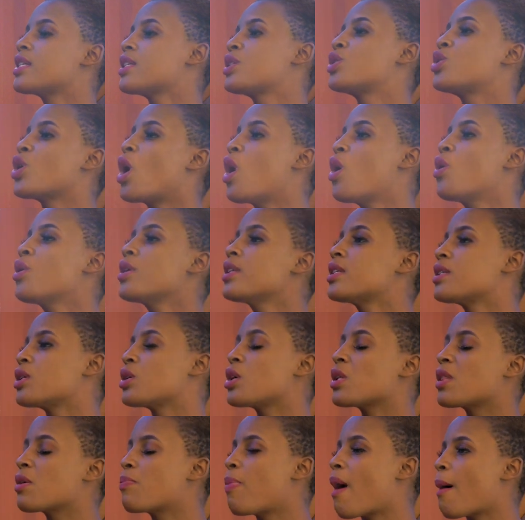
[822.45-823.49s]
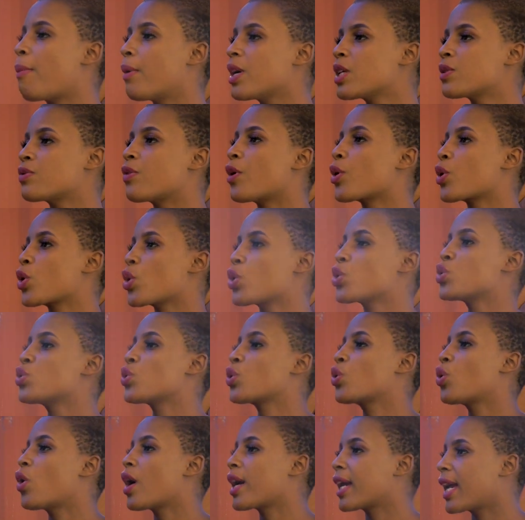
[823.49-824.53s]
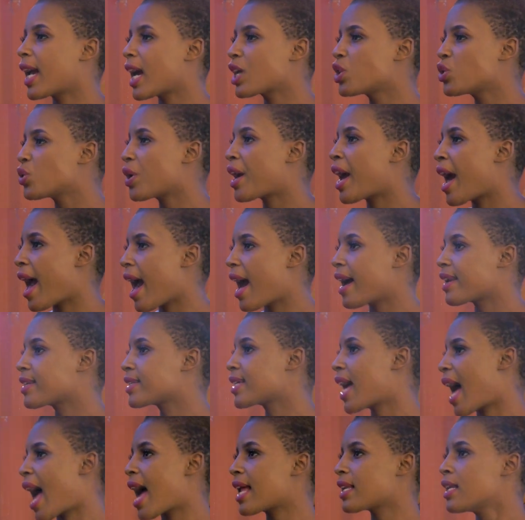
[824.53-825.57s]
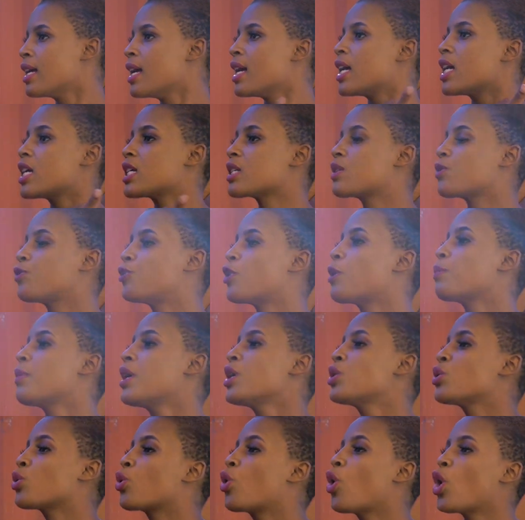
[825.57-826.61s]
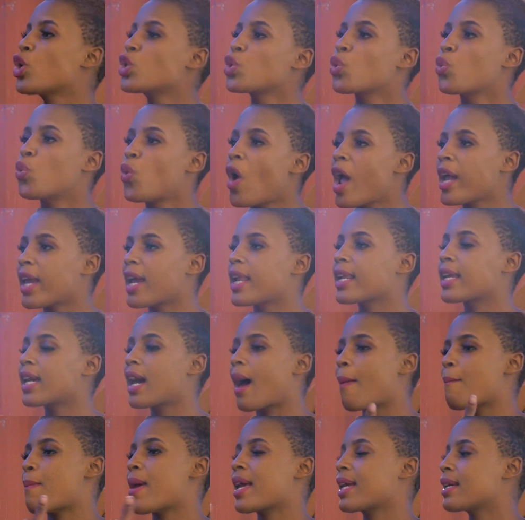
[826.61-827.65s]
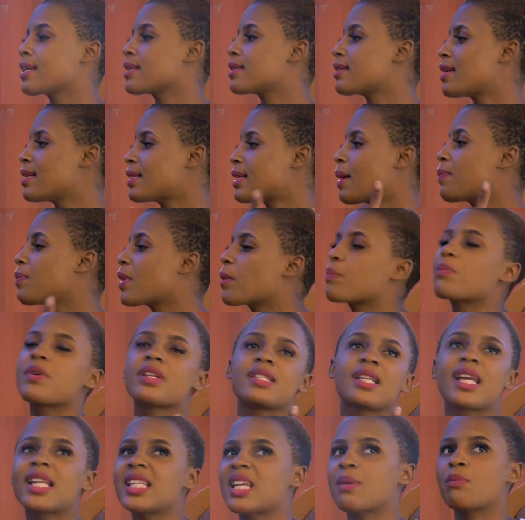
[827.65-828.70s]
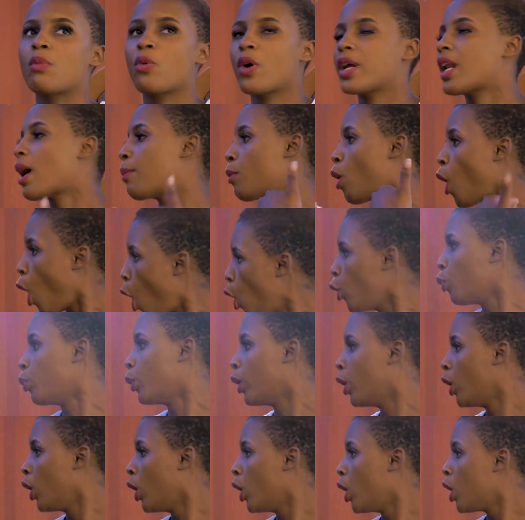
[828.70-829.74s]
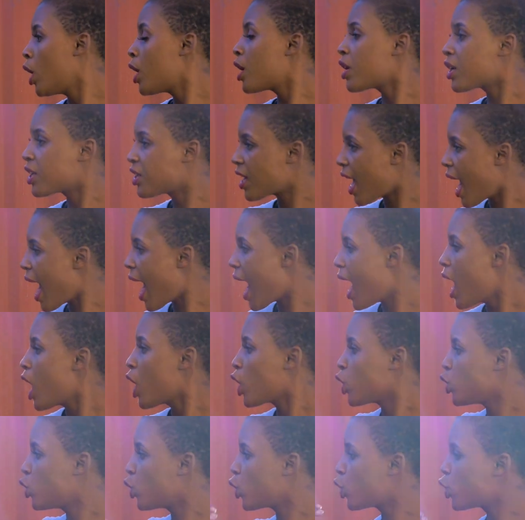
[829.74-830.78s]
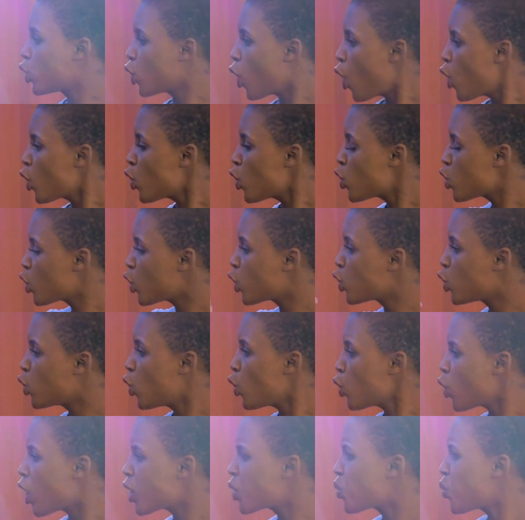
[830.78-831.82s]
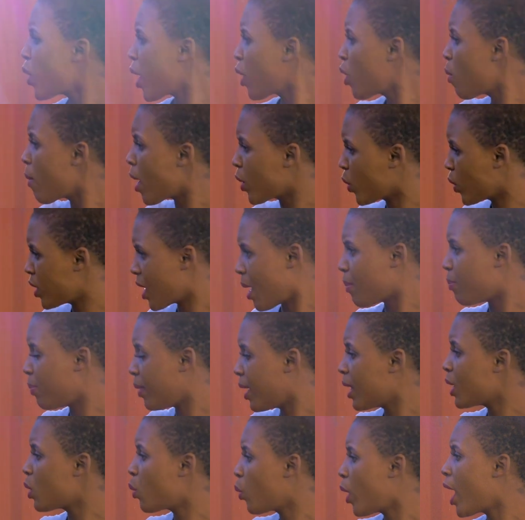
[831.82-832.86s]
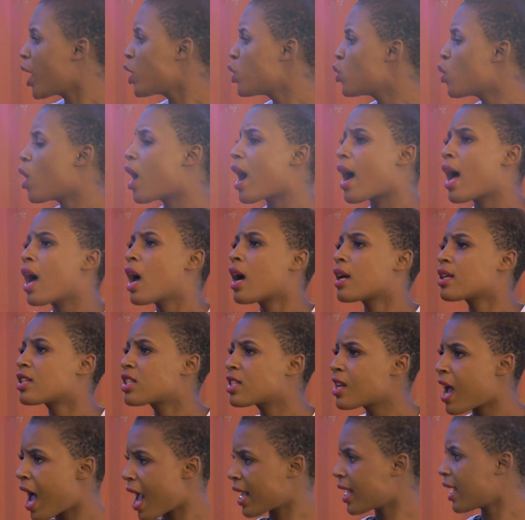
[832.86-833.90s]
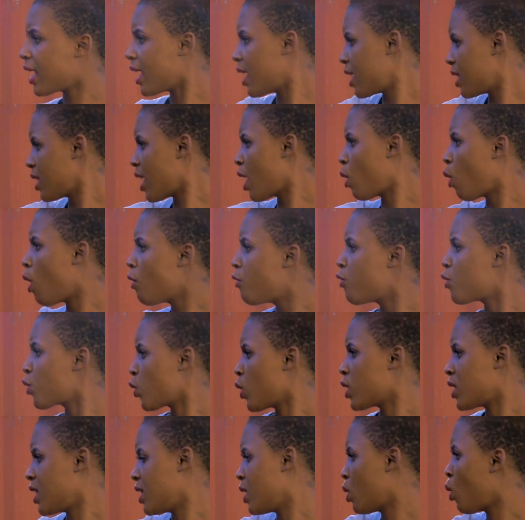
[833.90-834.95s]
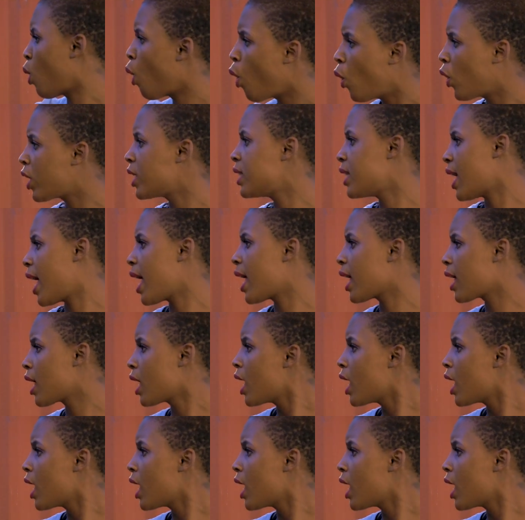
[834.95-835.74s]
Don't. The purpose for you to go get your hair done is for me to go to work and come back and see something presentable when I'm home. You do not work where you are stuck in a overall the whole day.